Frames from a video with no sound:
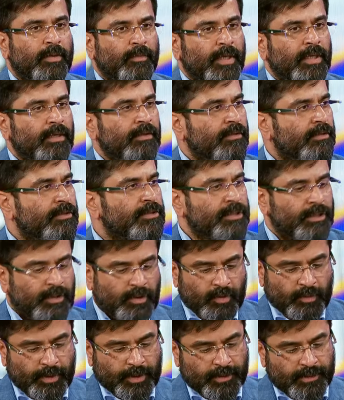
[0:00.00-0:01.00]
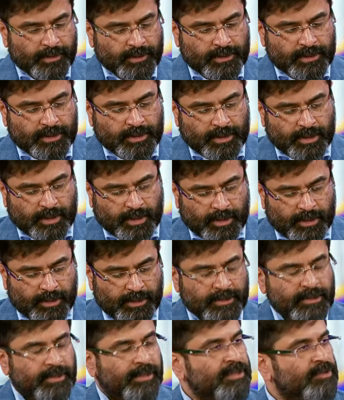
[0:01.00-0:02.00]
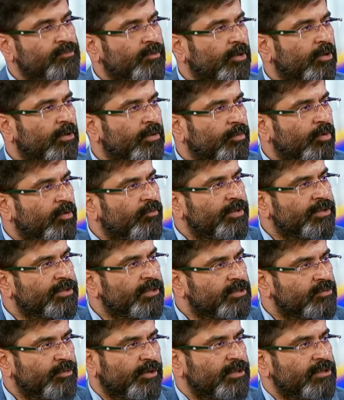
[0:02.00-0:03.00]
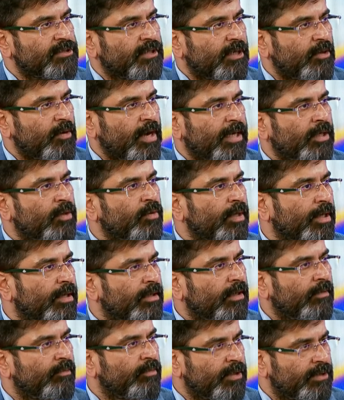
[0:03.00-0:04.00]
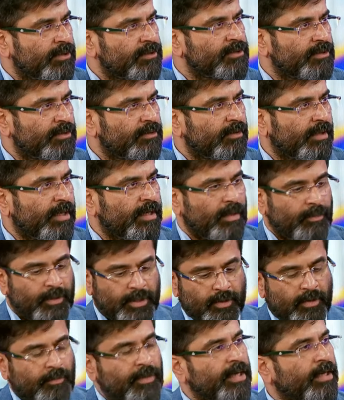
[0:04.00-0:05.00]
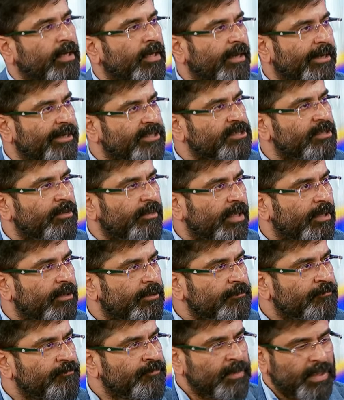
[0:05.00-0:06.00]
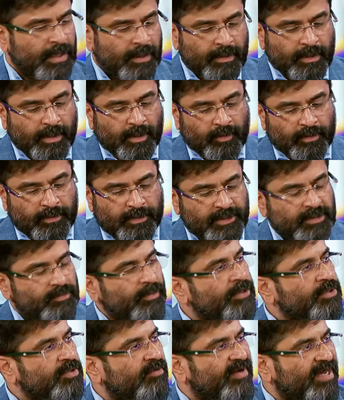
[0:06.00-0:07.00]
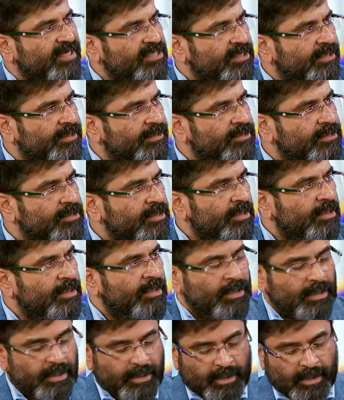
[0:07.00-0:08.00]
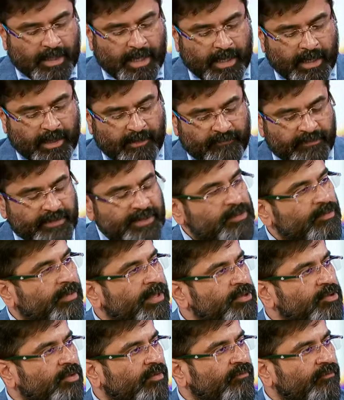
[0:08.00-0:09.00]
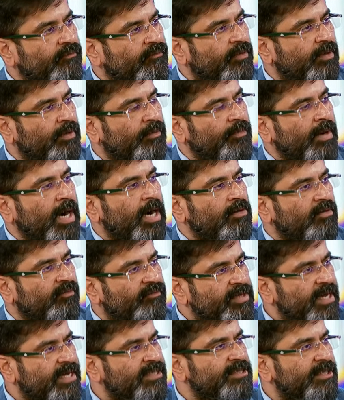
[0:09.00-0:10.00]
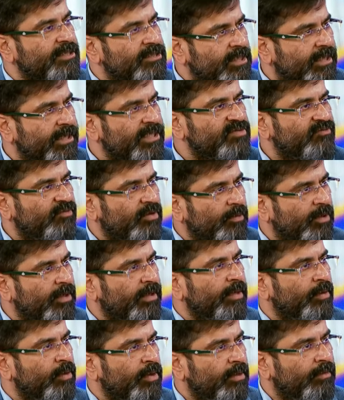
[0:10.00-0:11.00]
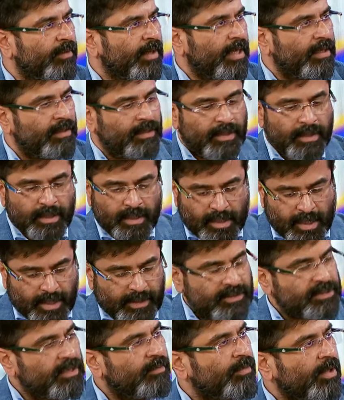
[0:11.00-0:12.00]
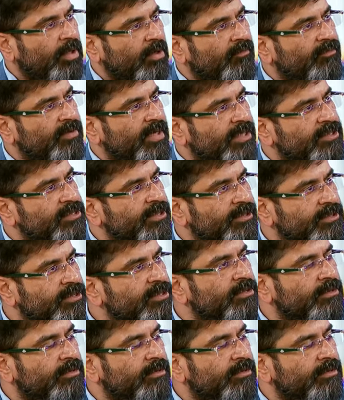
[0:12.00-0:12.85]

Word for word: remain, see, you know, because uh, these things work on provisions, because there are no accurate numbers, sure. right? I mean, you're making an estimate that on these much of assets, uh, I have this much of uh, part of the assets raised from a regular plan and some part of the assets